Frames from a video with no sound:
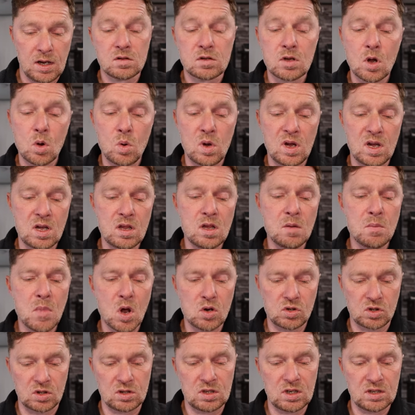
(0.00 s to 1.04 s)
So in the
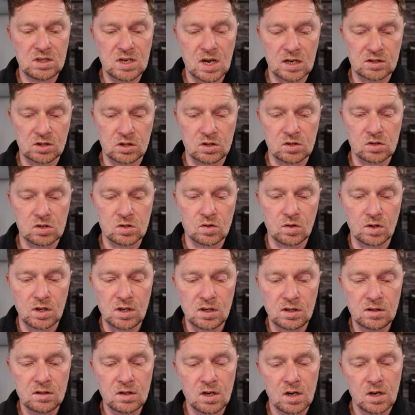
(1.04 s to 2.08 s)
motion detection
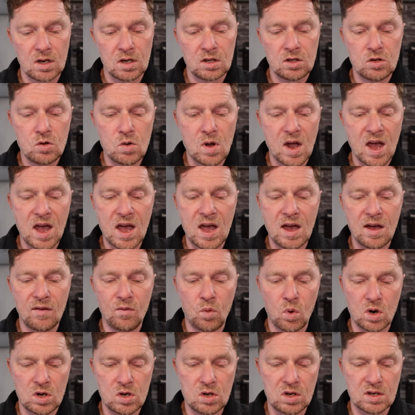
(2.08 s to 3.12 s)
screen, you
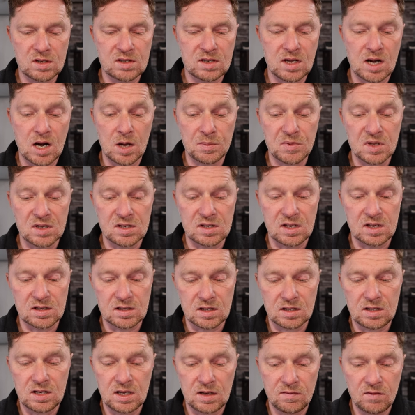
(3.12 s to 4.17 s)
have where you can set up the
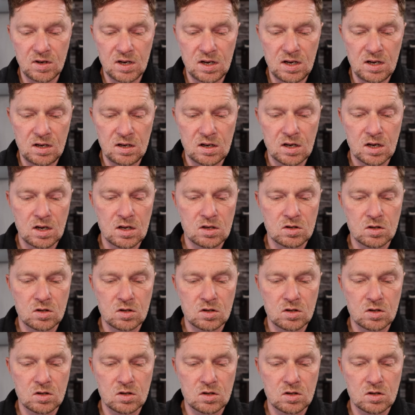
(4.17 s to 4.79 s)
sensitivity.